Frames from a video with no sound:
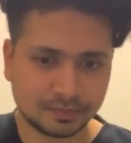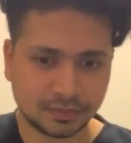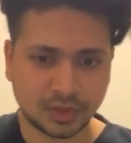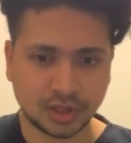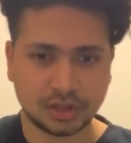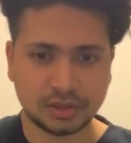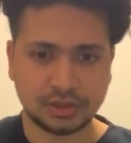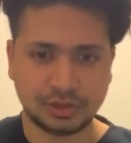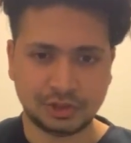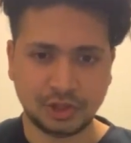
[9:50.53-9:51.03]

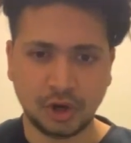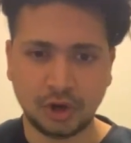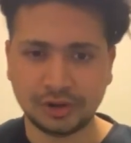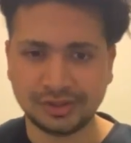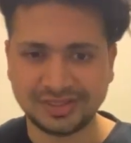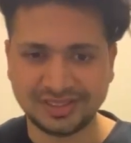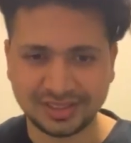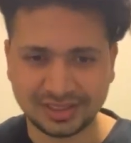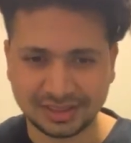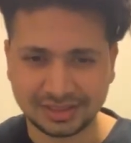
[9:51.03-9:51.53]
So
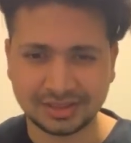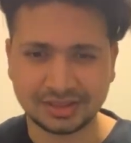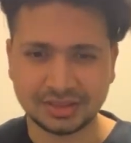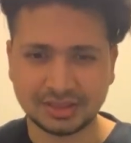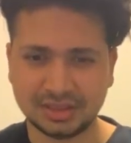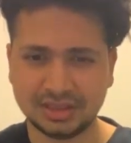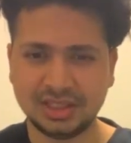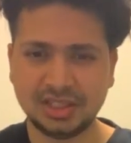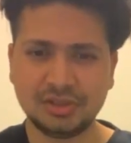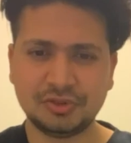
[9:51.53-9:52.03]

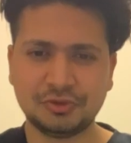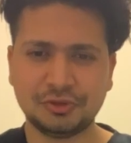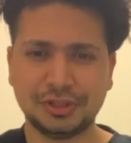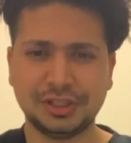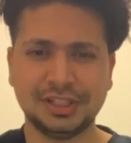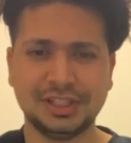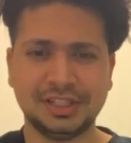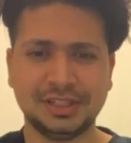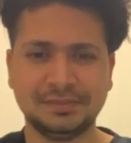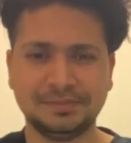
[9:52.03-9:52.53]
these were
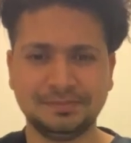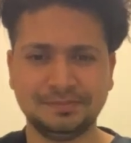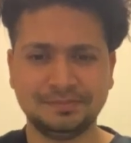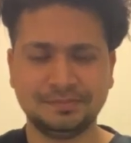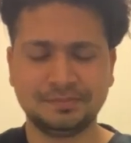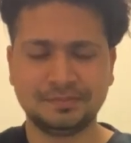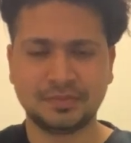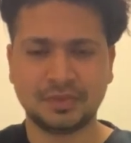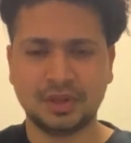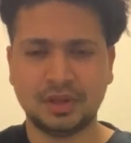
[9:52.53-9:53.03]
the
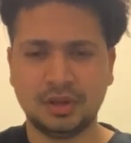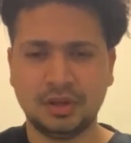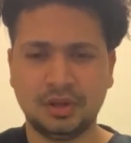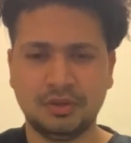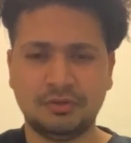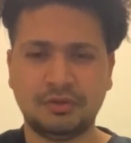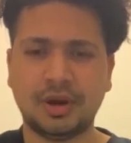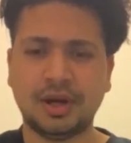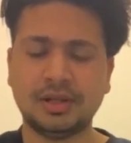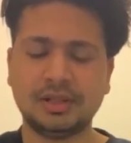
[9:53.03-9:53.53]

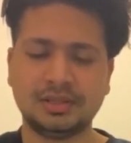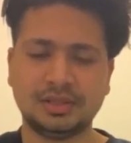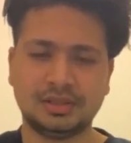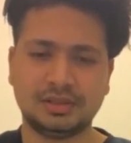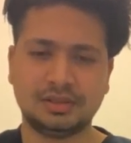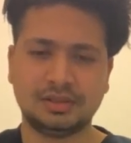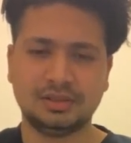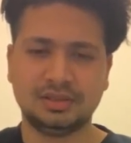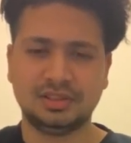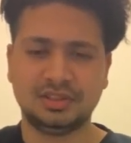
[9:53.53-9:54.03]

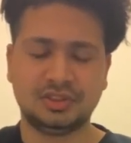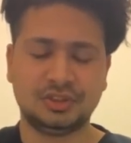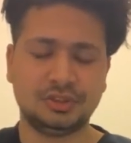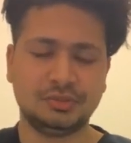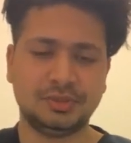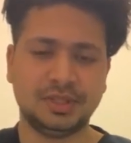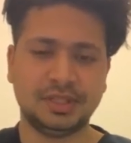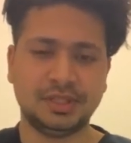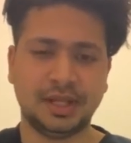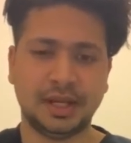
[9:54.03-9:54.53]
financial
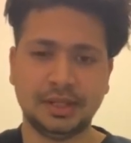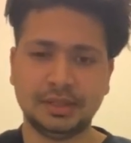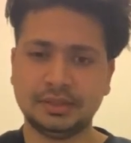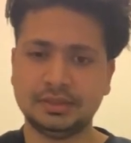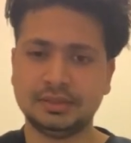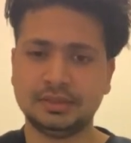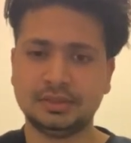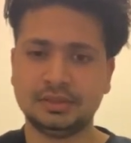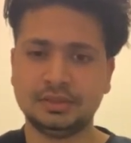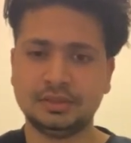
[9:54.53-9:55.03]
instruments that
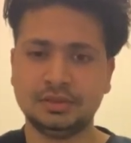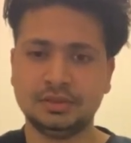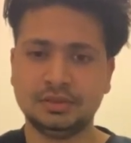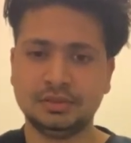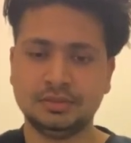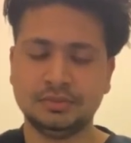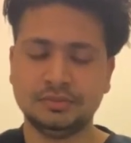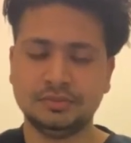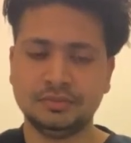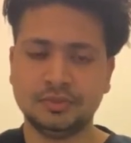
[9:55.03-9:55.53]

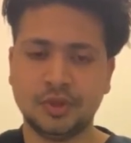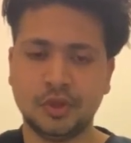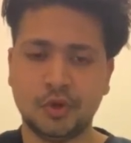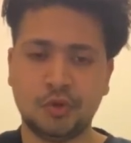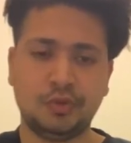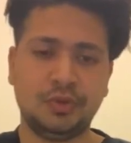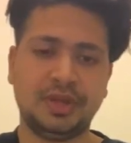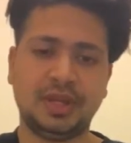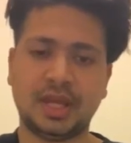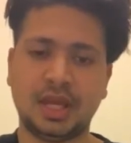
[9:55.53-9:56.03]

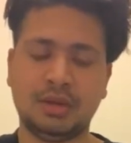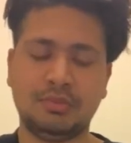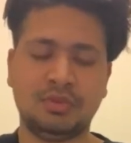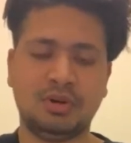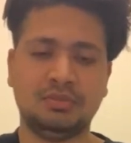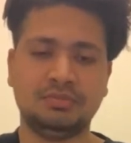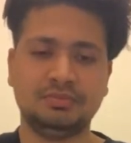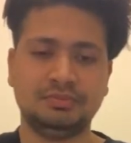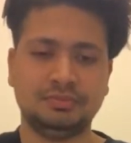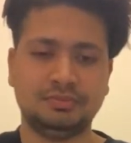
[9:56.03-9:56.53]
we came
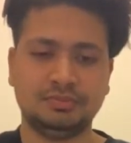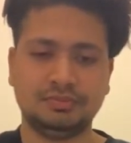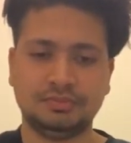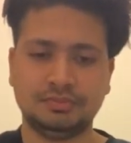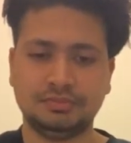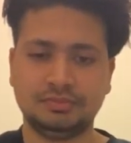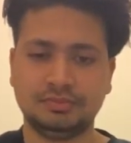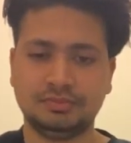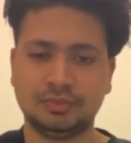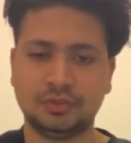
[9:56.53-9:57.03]
up
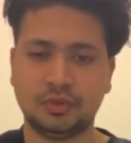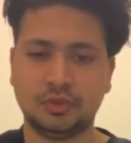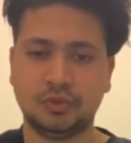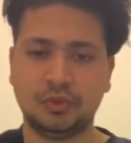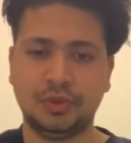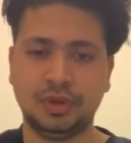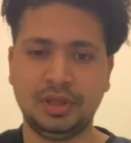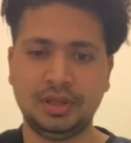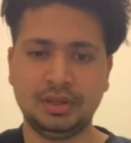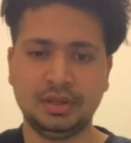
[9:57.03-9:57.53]

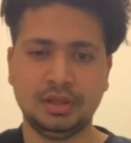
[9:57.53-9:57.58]
with.